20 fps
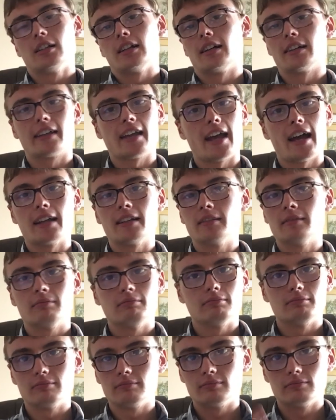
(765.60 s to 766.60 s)
again,
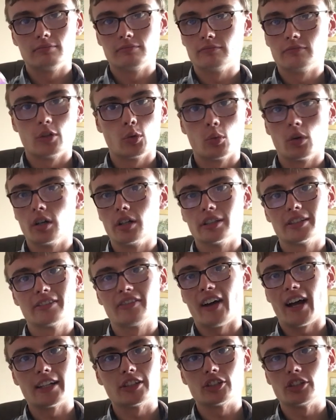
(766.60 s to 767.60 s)
the words
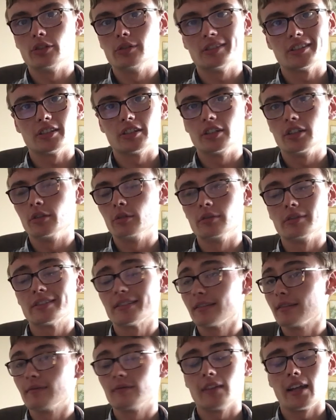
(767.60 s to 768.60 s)
that I choose to
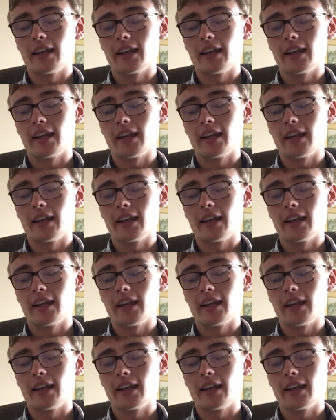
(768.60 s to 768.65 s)
use,